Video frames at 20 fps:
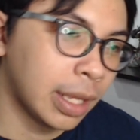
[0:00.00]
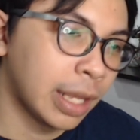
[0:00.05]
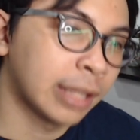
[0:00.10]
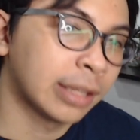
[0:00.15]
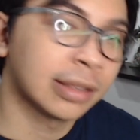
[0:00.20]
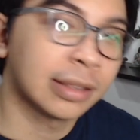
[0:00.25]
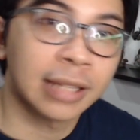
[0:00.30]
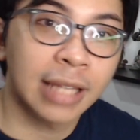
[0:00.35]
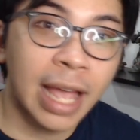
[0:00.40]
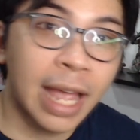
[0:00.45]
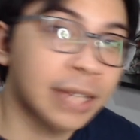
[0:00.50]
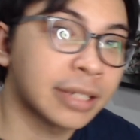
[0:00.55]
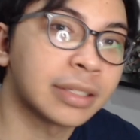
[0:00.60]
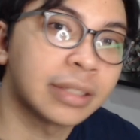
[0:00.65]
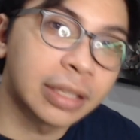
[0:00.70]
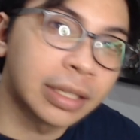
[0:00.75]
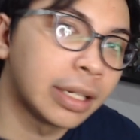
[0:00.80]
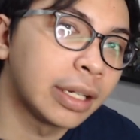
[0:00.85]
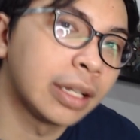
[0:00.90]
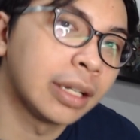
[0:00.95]
And
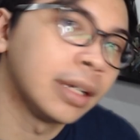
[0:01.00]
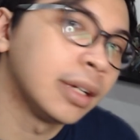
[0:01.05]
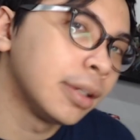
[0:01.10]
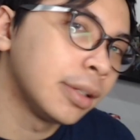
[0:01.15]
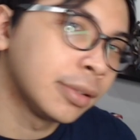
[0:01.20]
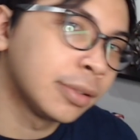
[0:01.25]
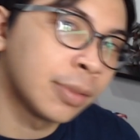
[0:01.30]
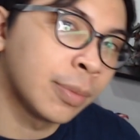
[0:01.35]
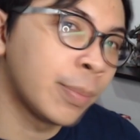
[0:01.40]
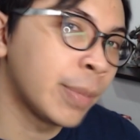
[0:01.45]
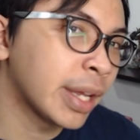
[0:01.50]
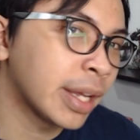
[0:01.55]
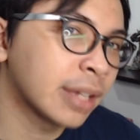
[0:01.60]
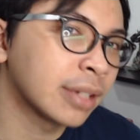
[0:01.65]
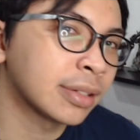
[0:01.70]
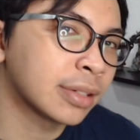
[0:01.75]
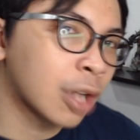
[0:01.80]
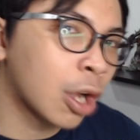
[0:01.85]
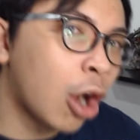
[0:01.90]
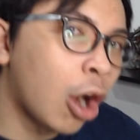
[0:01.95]
lastly, the
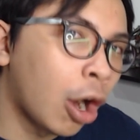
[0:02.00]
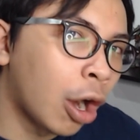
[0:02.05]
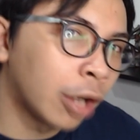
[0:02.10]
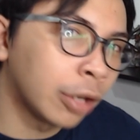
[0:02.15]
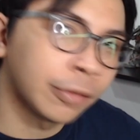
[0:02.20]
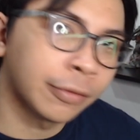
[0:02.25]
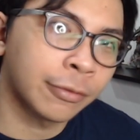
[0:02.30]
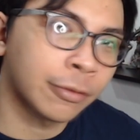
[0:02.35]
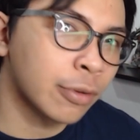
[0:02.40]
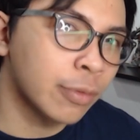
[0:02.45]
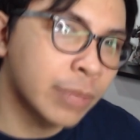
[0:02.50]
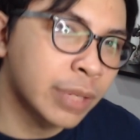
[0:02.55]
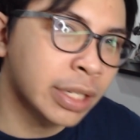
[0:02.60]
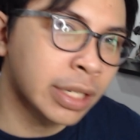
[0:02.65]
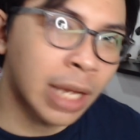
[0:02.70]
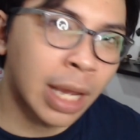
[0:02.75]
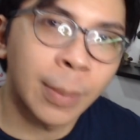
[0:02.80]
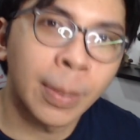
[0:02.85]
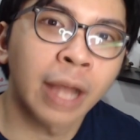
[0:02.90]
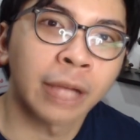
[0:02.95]
biggest con for
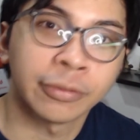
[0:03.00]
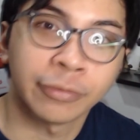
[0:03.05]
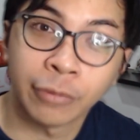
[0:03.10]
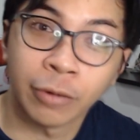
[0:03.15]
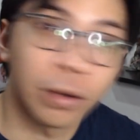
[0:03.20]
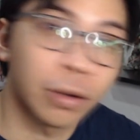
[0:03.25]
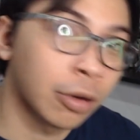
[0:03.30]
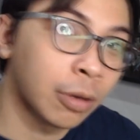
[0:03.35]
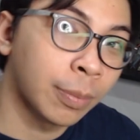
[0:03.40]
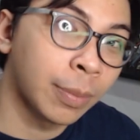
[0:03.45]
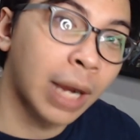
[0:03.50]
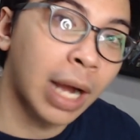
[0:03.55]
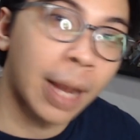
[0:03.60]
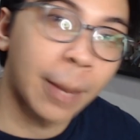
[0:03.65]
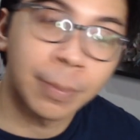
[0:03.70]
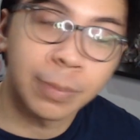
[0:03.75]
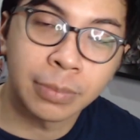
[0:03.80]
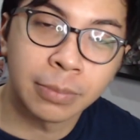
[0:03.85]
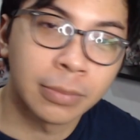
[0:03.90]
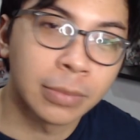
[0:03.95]
me about Funko
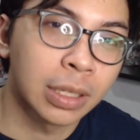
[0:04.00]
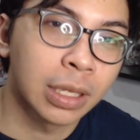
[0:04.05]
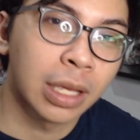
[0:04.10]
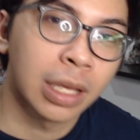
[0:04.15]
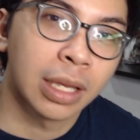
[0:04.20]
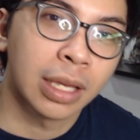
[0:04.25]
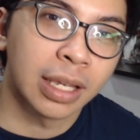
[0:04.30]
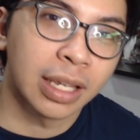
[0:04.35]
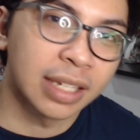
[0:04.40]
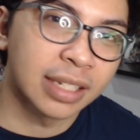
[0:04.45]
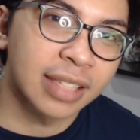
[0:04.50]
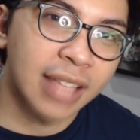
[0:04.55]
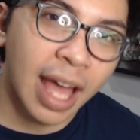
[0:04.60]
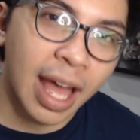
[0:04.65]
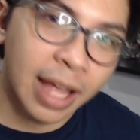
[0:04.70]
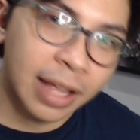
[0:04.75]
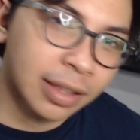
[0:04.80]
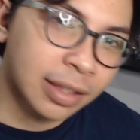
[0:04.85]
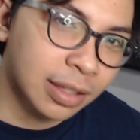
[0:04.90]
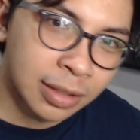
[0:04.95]
Pop is
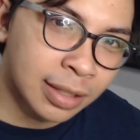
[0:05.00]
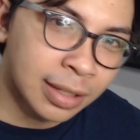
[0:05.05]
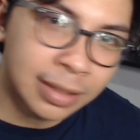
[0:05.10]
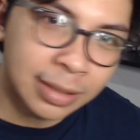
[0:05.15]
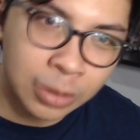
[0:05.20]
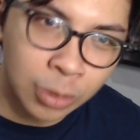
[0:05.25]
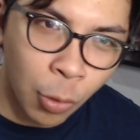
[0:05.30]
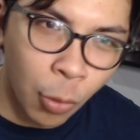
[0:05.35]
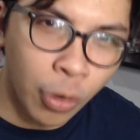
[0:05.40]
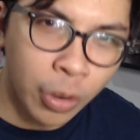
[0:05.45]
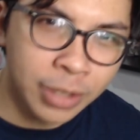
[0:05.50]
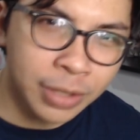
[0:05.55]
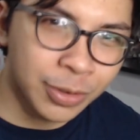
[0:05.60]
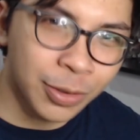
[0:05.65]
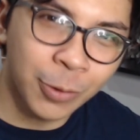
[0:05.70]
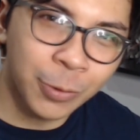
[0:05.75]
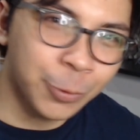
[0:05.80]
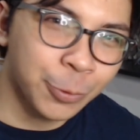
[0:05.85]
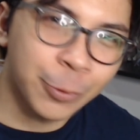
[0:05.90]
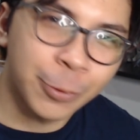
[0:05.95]
that these toys
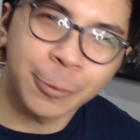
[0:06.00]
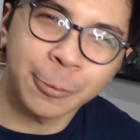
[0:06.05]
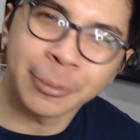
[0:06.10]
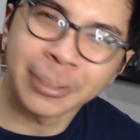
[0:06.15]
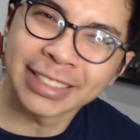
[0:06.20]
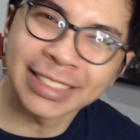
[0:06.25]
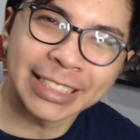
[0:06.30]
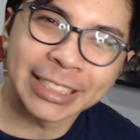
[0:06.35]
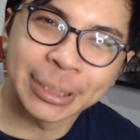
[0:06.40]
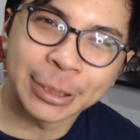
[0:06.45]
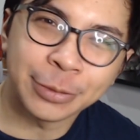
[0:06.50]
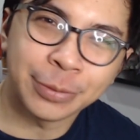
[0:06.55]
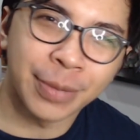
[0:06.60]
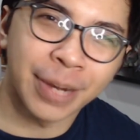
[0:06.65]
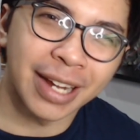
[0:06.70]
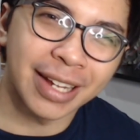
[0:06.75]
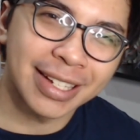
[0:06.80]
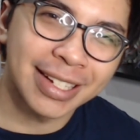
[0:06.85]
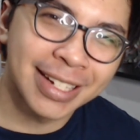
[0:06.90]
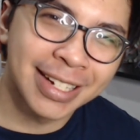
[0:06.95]
don't really do
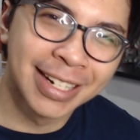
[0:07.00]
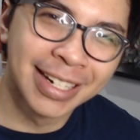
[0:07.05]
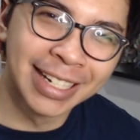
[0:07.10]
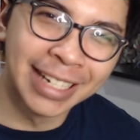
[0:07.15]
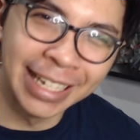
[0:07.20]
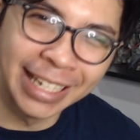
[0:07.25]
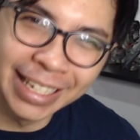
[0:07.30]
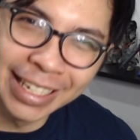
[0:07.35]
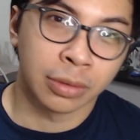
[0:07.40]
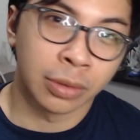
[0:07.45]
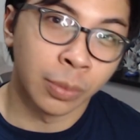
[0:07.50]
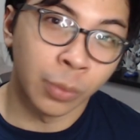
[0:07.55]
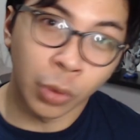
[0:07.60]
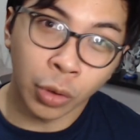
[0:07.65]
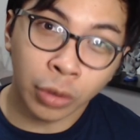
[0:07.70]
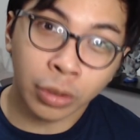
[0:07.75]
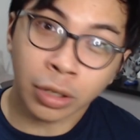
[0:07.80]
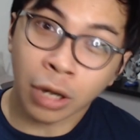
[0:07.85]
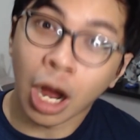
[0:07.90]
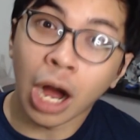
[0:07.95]
much. The
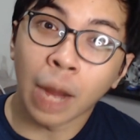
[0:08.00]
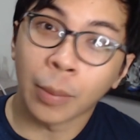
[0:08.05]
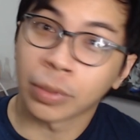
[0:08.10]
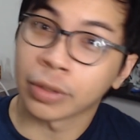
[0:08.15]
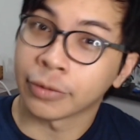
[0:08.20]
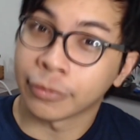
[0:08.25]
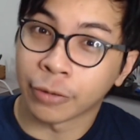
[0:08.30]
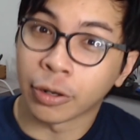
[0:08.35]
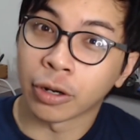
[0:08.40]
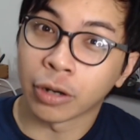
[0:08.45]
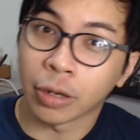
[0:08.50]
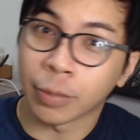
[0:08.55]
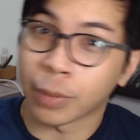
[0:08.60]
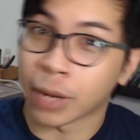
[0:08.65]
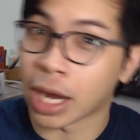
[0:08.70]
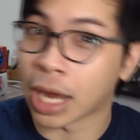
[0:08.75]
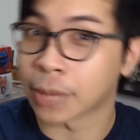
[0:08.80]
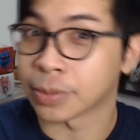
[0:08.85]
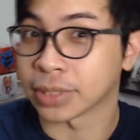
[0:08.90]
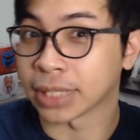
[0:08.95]
more common Funko
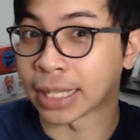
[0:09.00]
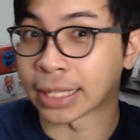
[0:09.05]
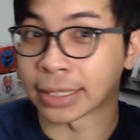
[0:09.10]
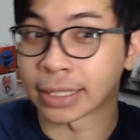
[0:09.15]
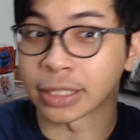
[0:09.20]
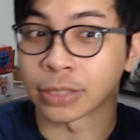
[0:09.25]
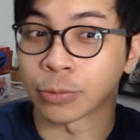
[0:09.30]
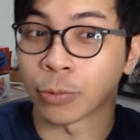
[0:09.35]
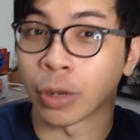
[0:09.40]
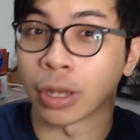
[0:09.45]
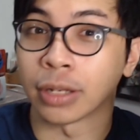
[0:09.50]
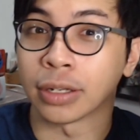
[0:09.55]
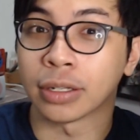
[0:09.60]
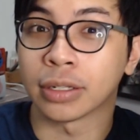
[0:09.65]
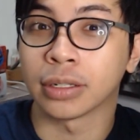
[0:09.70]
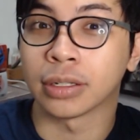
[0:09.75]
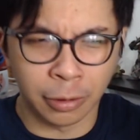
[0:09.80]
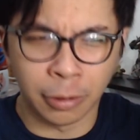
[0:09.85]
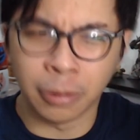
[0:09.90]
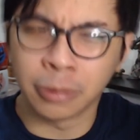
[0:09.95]
Pops like this one
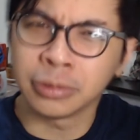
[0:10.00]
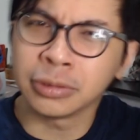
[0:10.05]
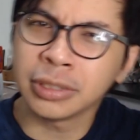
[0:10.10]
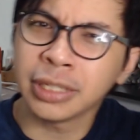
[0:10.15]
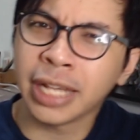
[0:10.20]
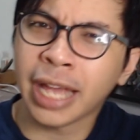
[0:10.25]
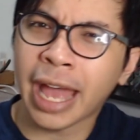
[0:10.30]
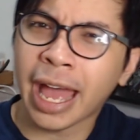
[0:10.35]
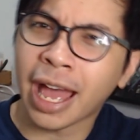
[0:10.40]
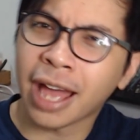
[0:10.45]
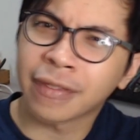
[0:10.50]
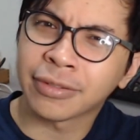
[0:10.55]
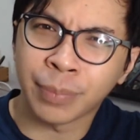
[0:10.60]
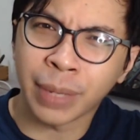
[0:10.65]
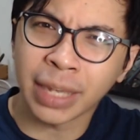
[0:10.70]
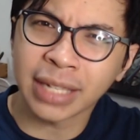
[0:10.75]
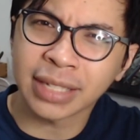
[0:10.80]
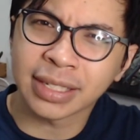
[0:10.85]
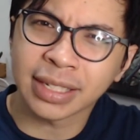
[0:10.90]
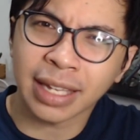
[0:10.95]
only have
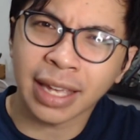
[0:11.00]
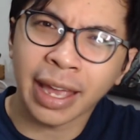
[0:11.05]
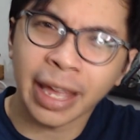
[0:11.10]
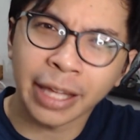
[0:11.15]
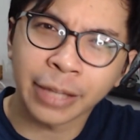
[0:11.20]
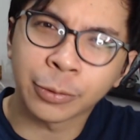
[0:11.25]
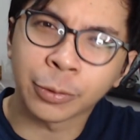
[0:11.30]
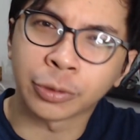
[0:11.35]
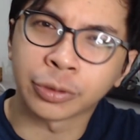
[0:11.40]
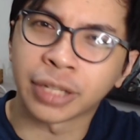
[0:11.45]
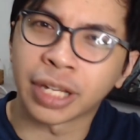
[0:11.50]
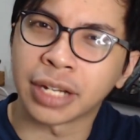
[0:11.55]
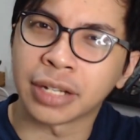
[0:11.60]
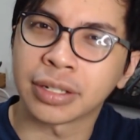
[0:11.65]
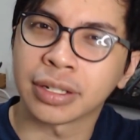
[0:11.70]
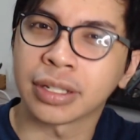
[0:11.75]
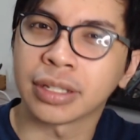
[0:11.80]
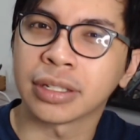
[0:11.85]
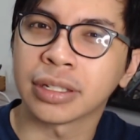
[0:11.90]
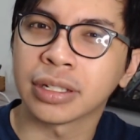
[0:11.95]
basic head
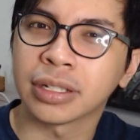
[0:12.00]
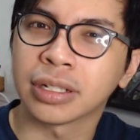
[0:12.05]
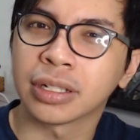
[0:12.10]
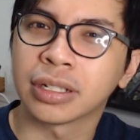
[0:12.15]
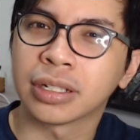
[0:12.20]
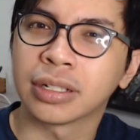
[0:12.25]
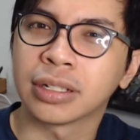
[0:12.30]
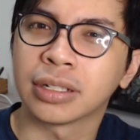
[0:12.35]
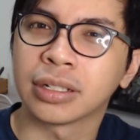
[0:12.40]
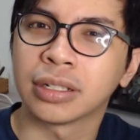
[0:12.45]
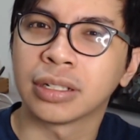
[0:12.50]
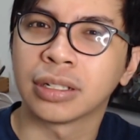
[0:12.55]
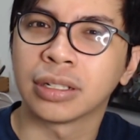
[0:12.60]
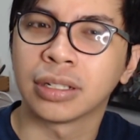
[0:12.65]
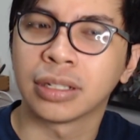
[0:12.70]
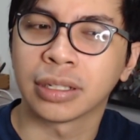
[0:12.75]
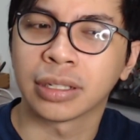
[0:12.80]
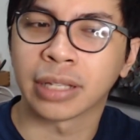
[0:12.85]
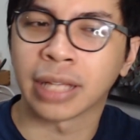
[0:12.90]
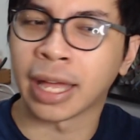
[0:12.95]
rotation.
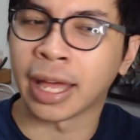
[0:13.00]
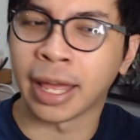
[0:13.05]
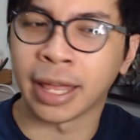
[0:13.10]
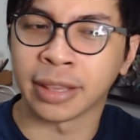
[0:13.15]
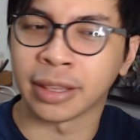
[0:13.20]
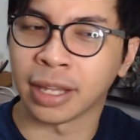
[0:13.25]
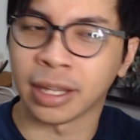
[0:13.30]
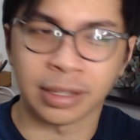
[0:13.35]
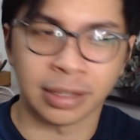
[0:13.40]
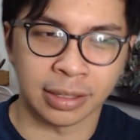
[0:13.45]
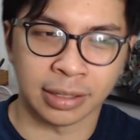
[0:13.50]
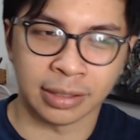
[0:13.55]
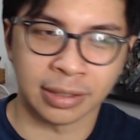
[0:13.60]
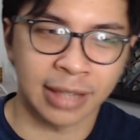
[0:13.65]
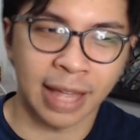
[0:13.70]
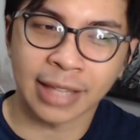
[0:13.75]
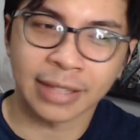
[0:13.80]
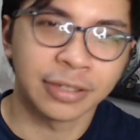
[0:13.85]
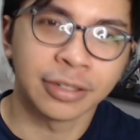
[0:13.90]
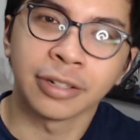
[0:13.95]
And
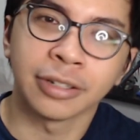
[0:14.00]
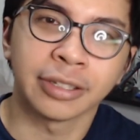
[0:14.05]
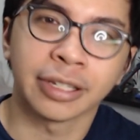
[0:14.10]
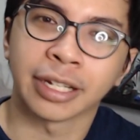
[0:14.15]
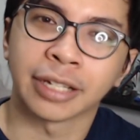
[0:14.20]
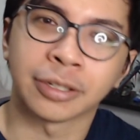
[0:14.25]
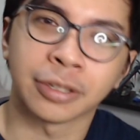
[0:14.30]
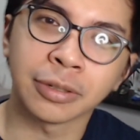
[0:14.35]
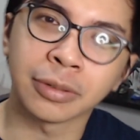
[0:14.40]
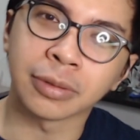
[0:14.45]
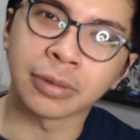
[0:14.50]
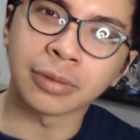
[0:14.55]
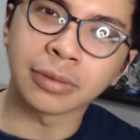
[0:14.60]
that's all they do.